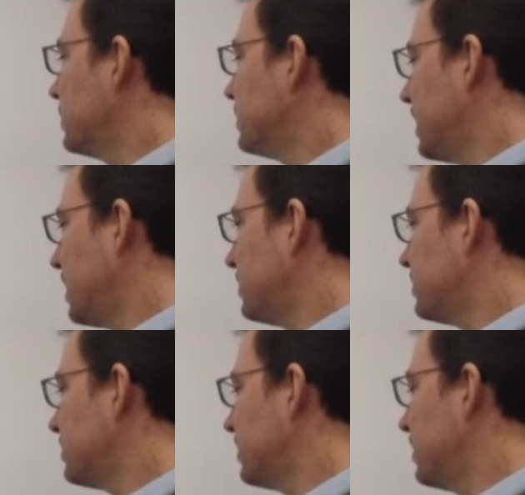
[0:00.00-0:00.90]

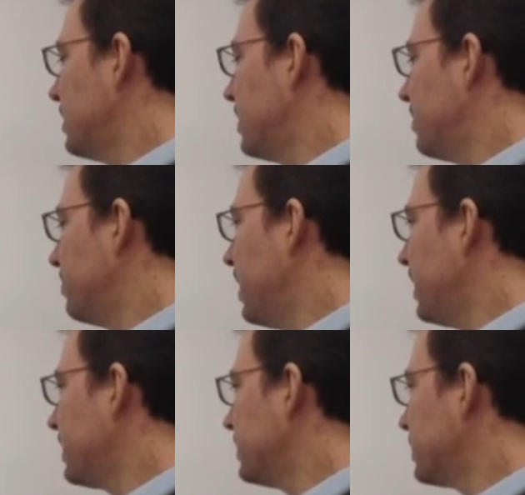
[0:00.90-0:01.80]
tenths
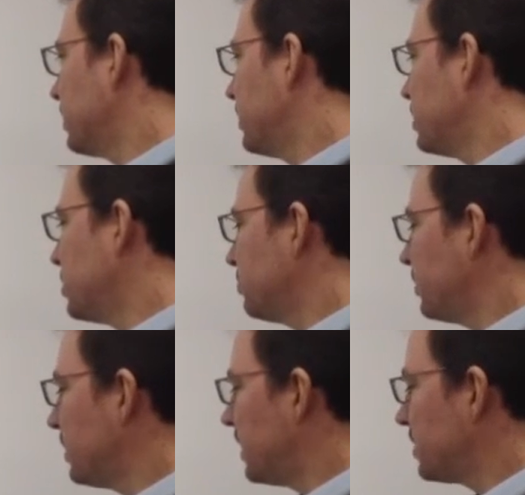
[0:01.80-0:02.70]
minus, and let's just put
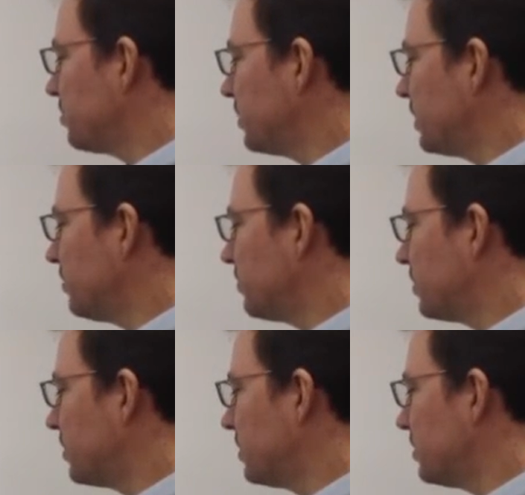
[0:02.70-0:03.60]
the decimal there
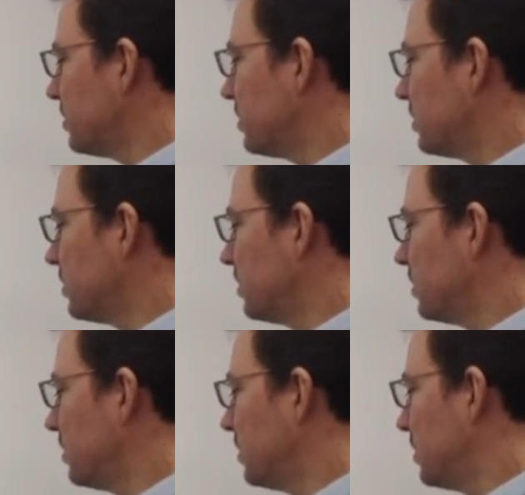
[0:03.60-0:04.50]
first.
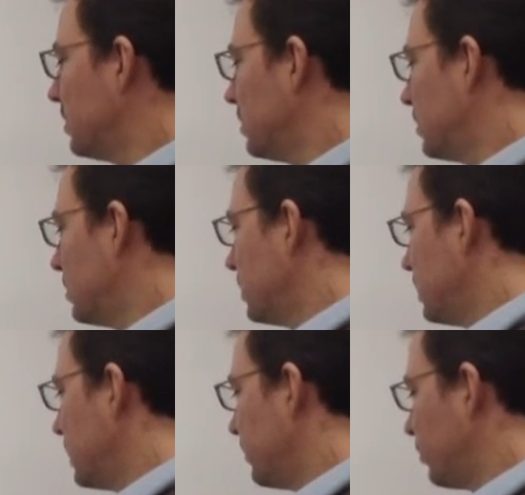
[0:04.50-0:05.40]

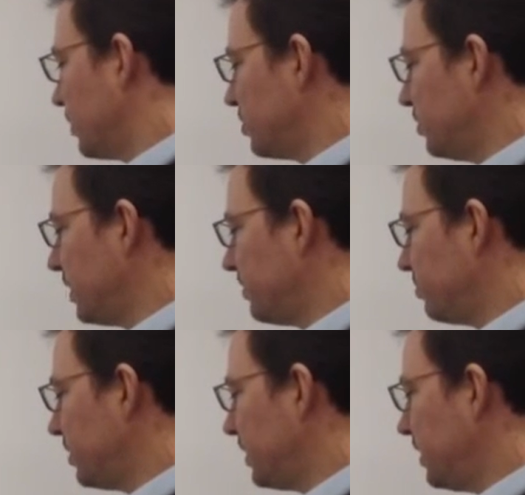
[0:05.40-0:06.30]
If you want to, you can even
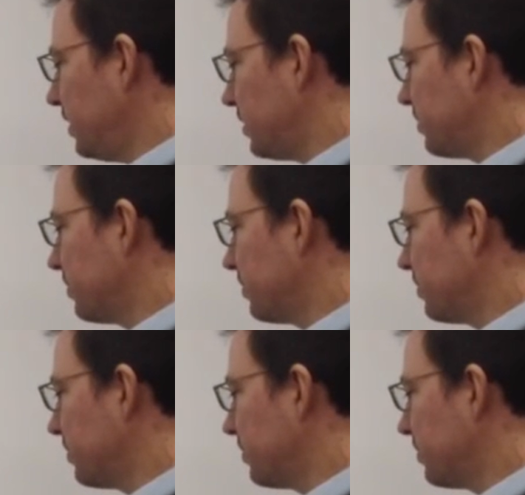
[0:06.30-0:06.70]
put it here.